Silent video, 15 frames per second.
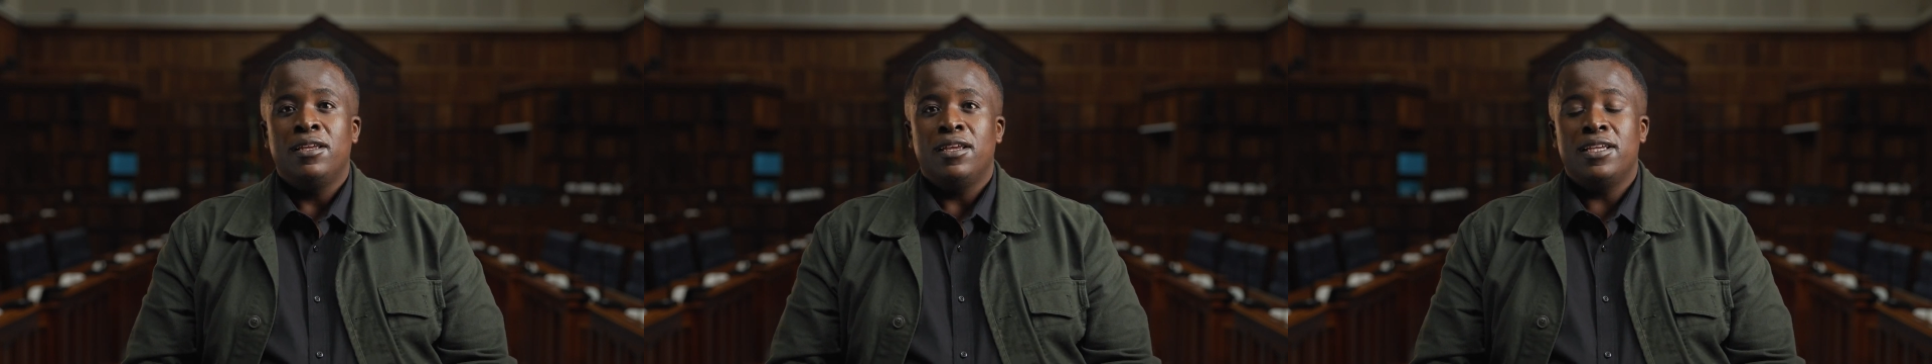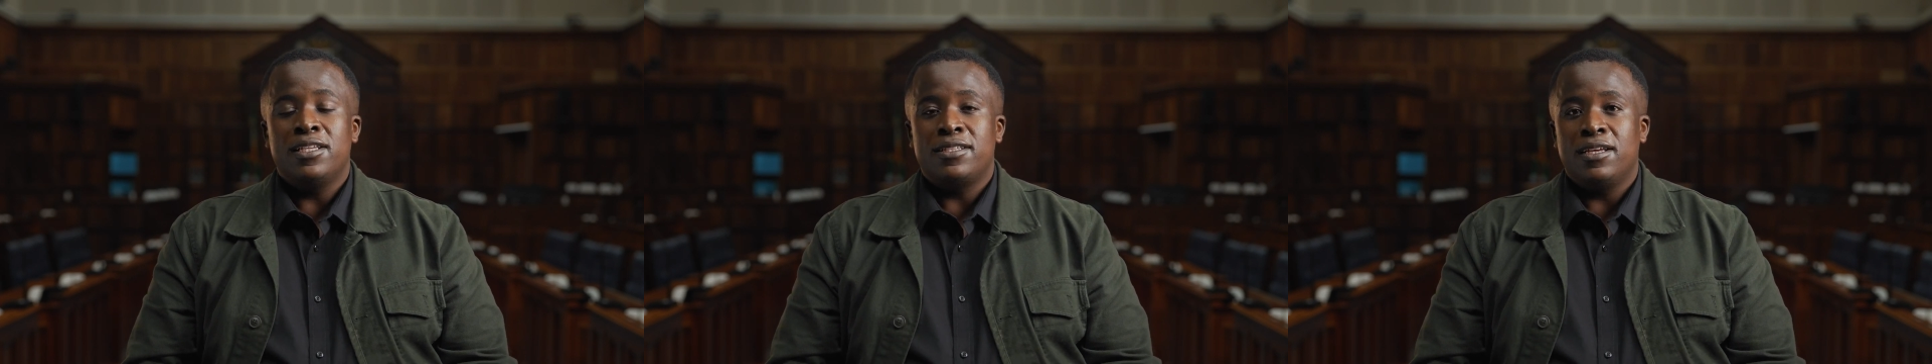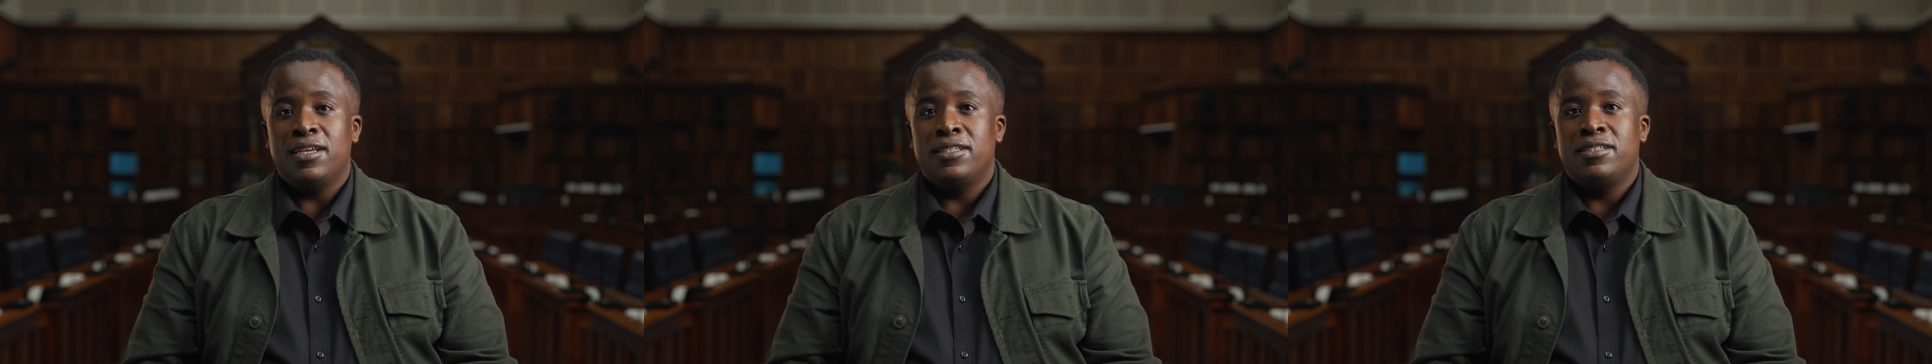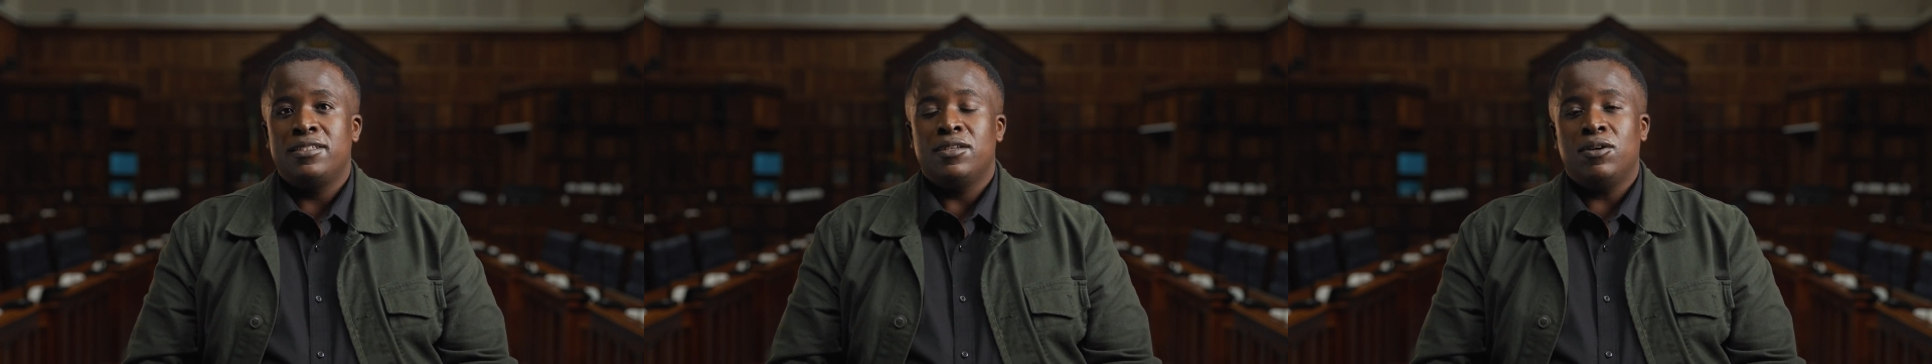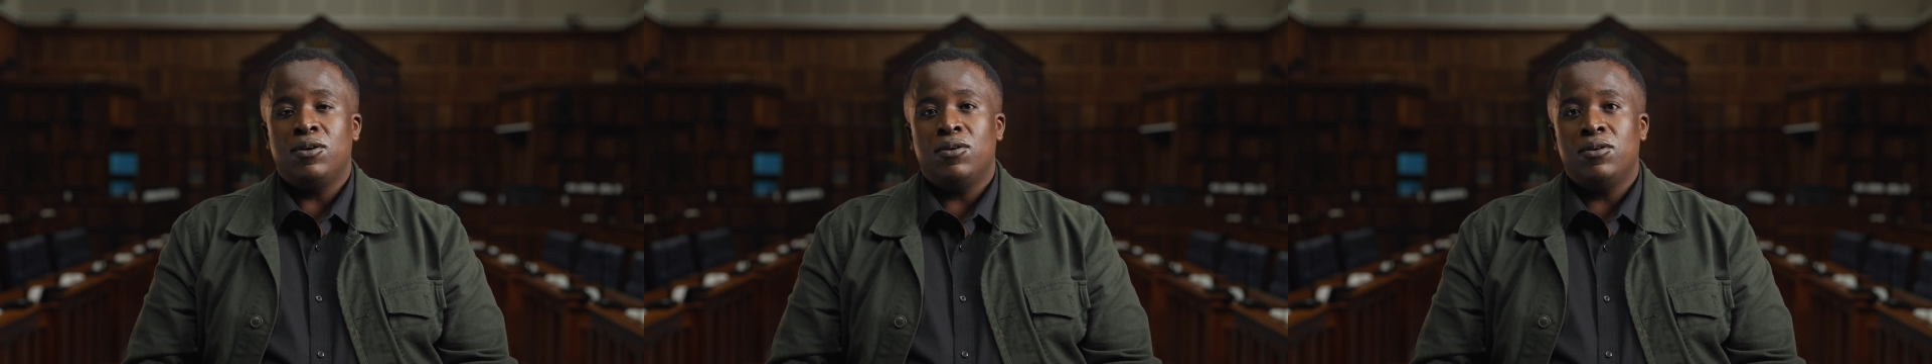is
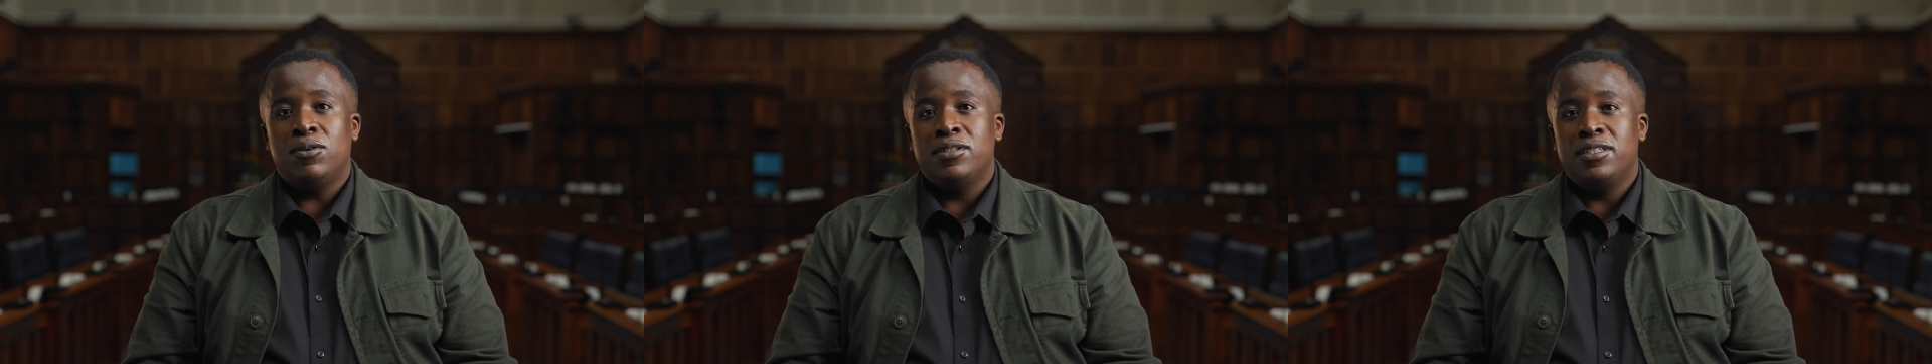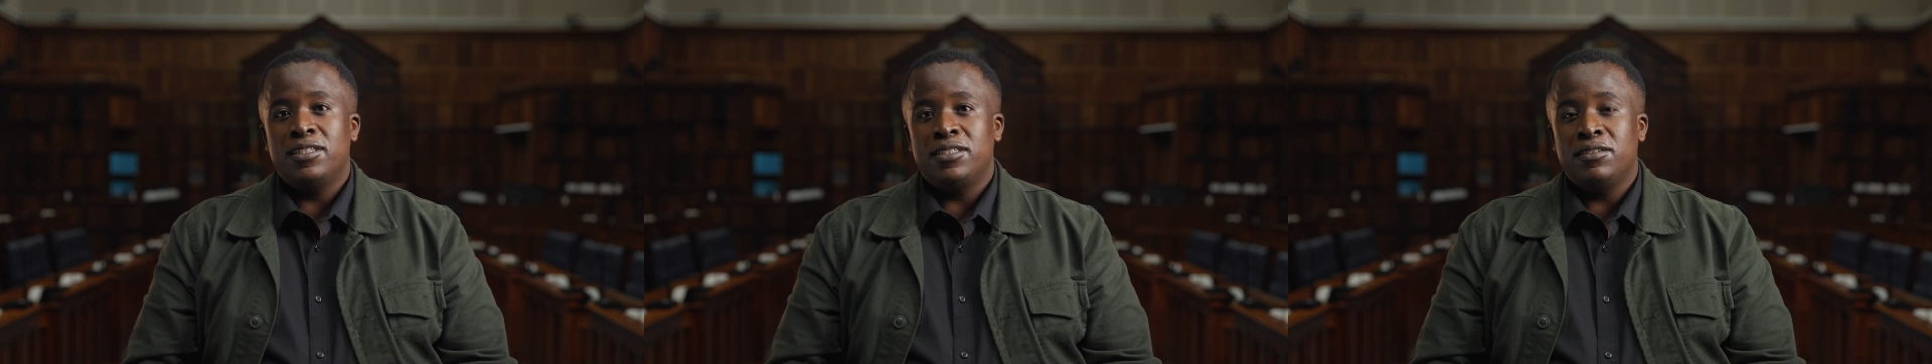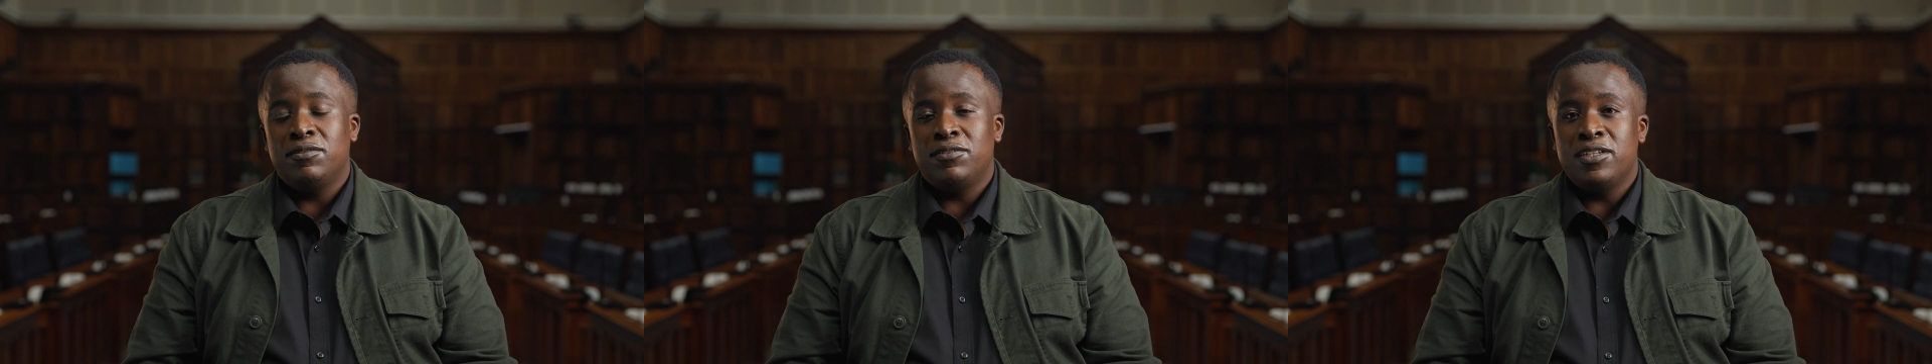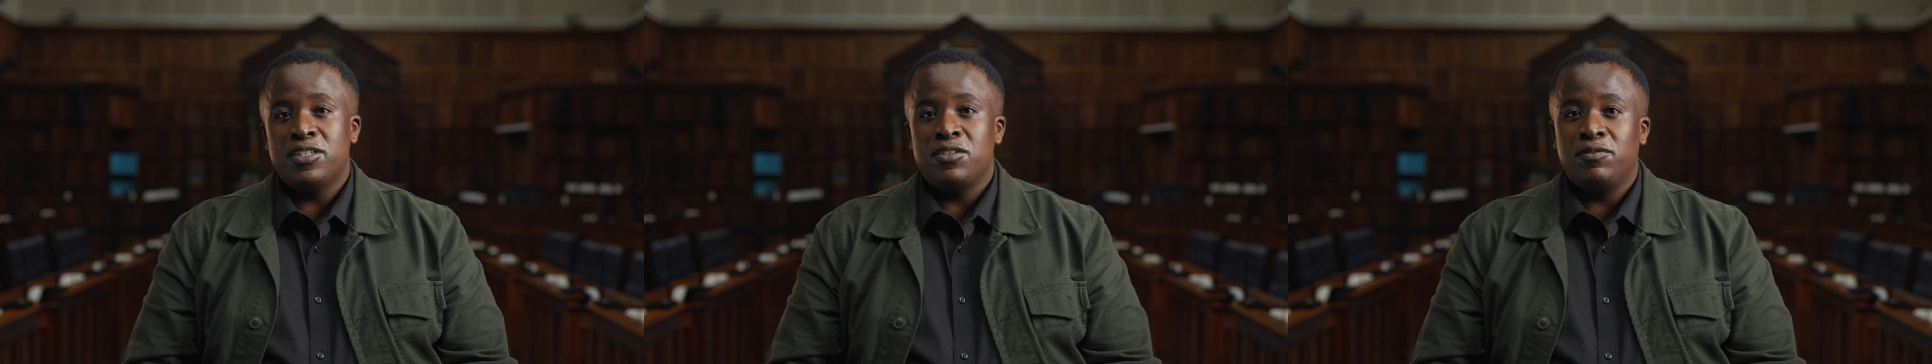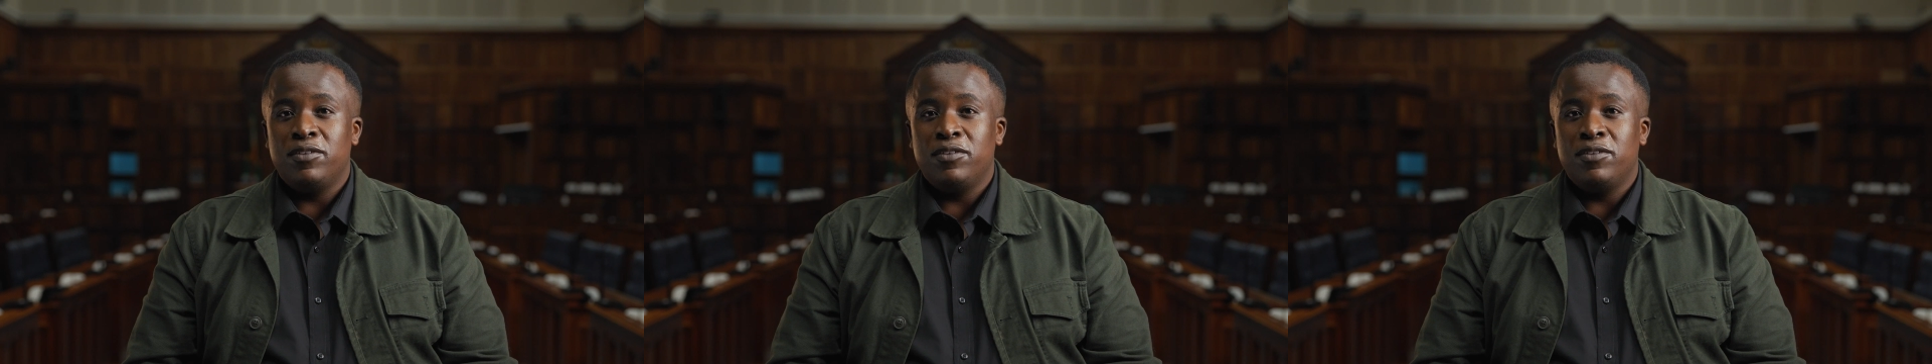that all the different